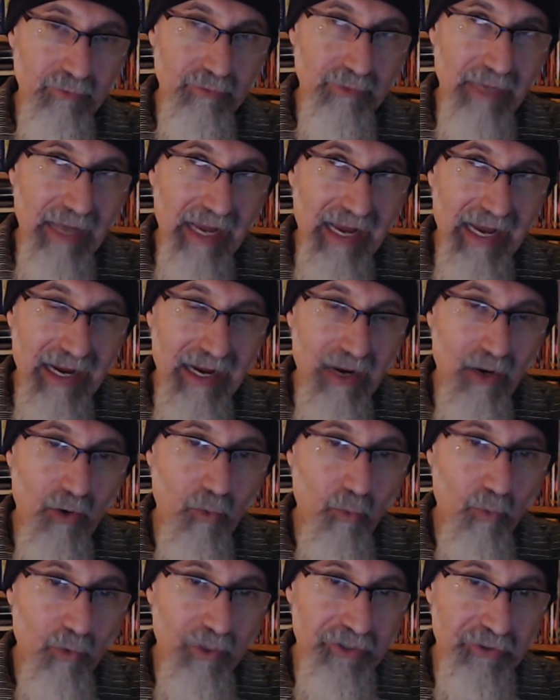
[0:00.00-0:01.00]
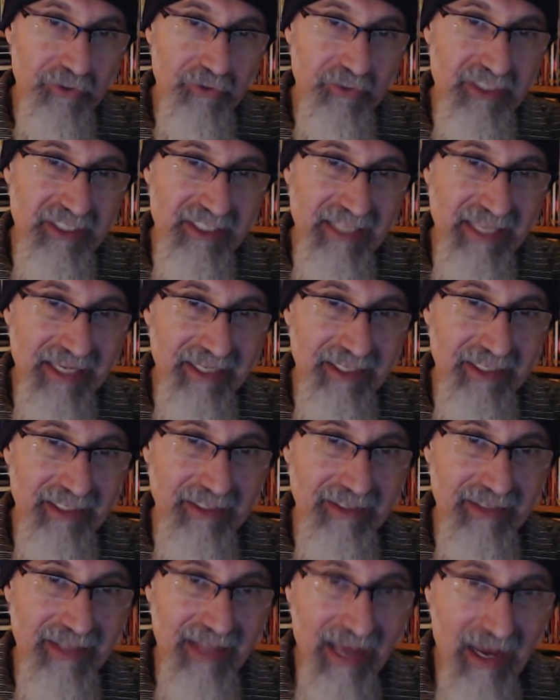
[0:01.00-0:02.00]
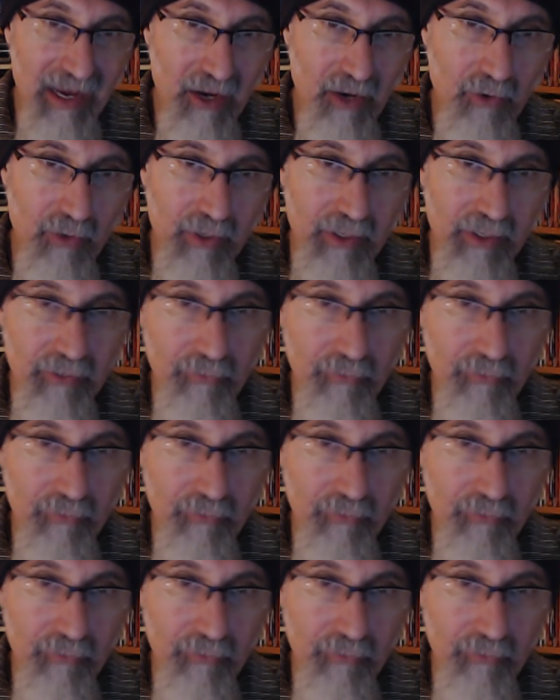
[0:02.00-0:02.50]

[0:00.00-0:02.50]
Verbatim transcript: how what you're studying now